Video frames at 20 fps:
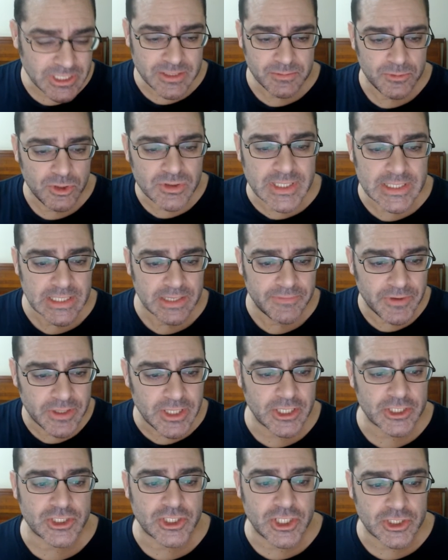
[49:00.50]
You can live in
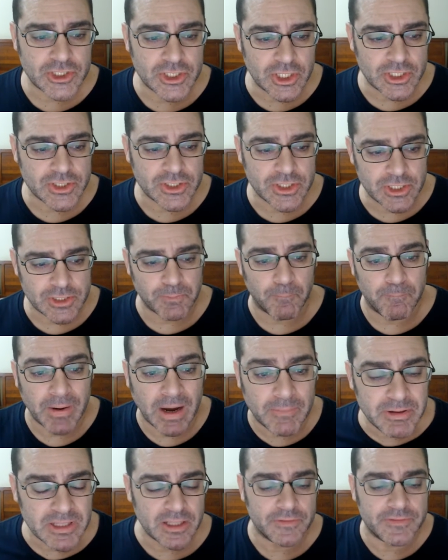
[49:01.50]
this
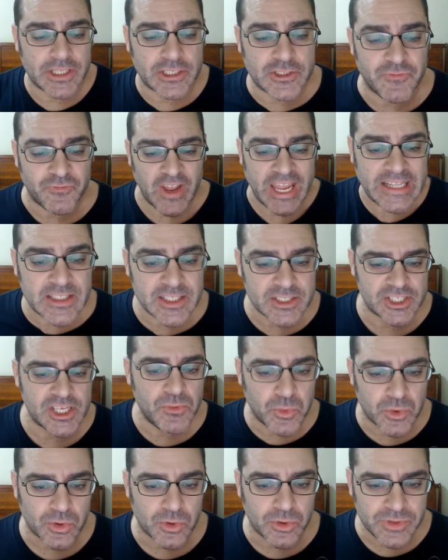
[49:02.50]
bubble of this fantasy
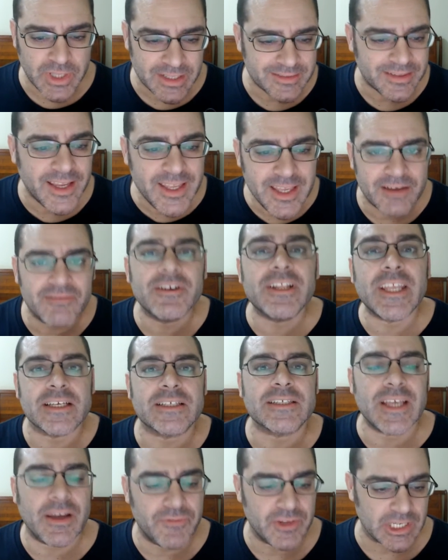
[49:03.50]
world until you're in your
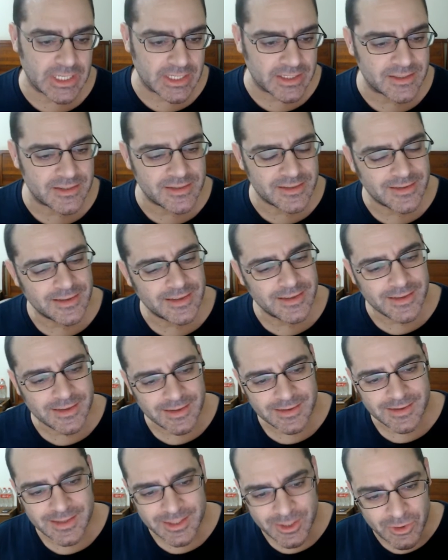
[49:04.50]
70s.
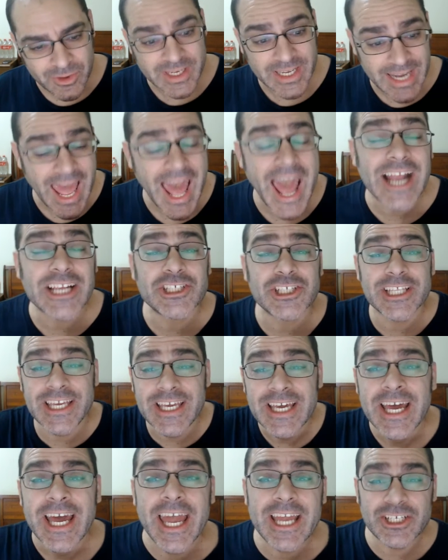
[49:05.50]
You can actually
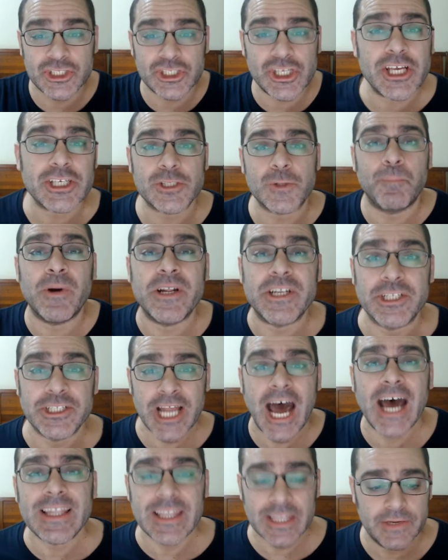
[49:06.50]
exist but
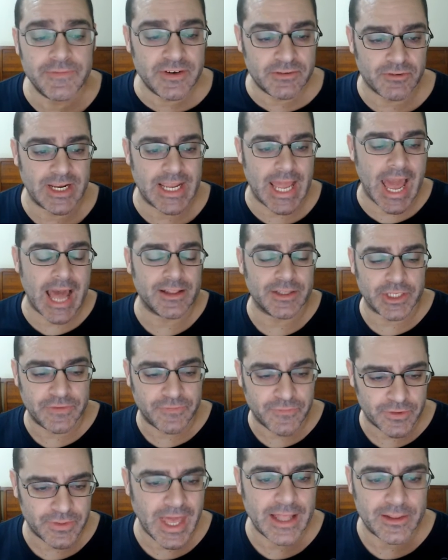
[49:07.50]
not live in reality
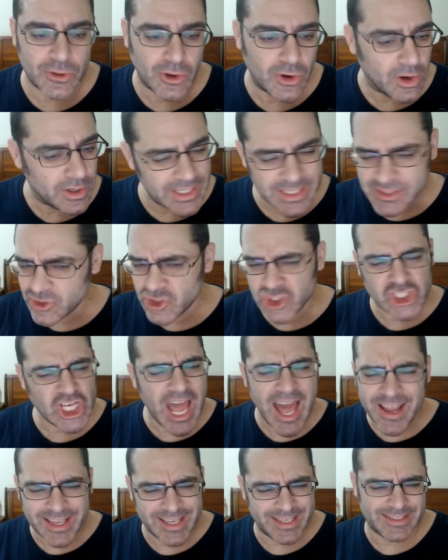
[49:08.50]
for that long. It's
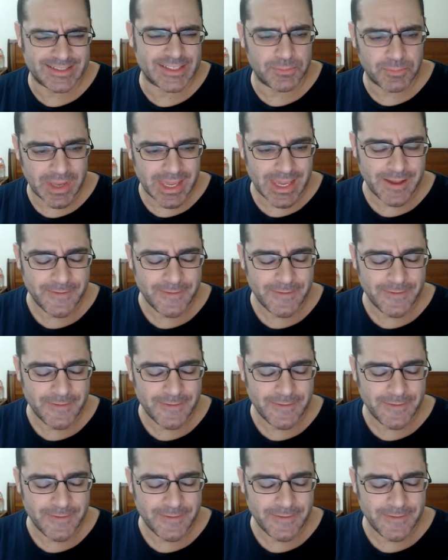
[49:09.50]
shocking to me.